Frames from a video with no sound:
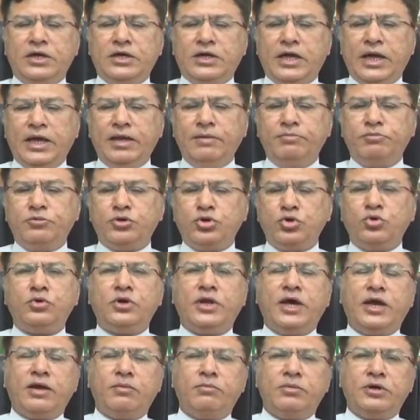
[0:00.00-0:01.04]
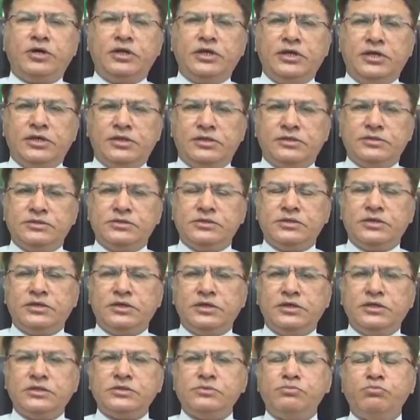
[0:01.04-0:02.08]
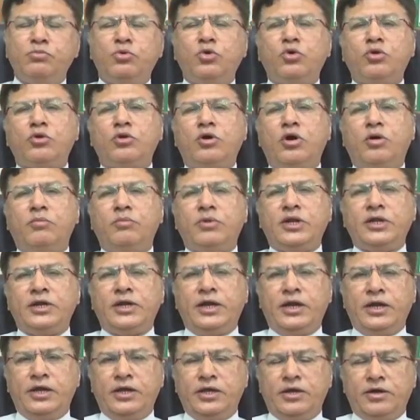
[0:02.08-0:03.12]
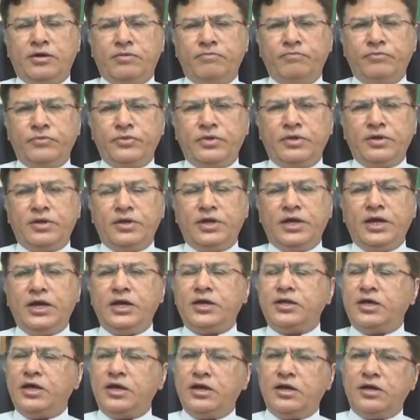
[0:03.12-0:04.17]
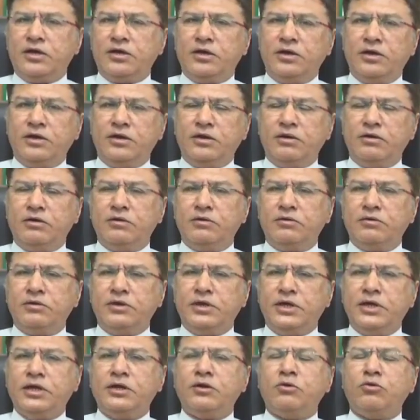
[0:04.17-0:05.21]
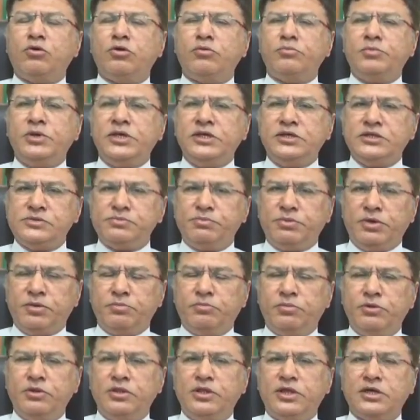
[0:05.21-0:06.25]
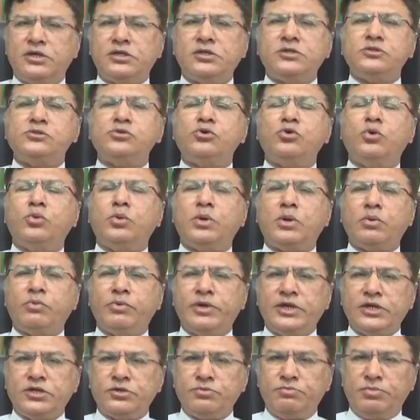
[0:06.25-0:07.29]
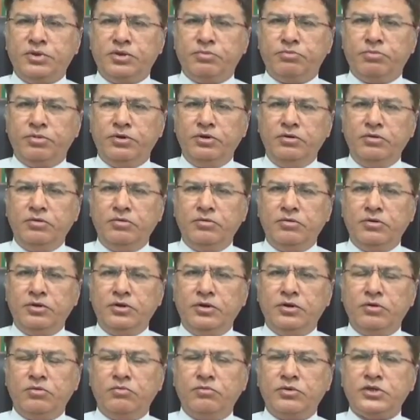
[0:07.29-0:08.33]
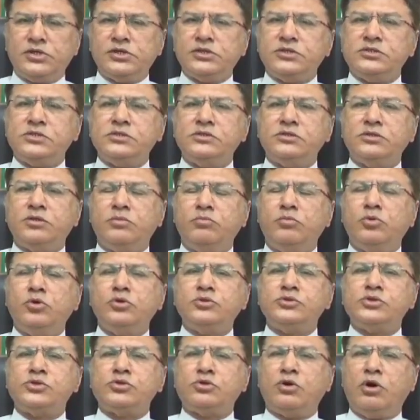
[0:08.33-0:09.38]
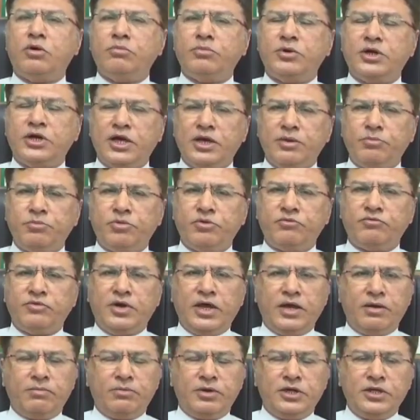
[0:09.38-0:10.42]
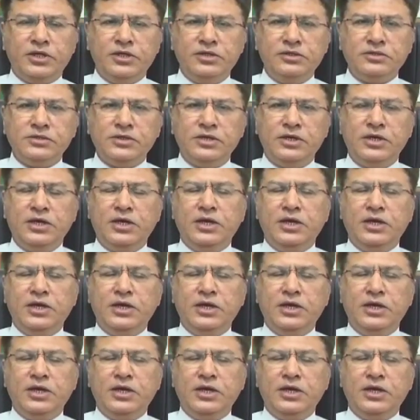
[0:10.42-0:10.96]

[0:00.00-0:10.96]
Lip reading: Type 2 diabetes is more common in India. It can occur in obese people, that is overweight people, which is the most common type of diabetes.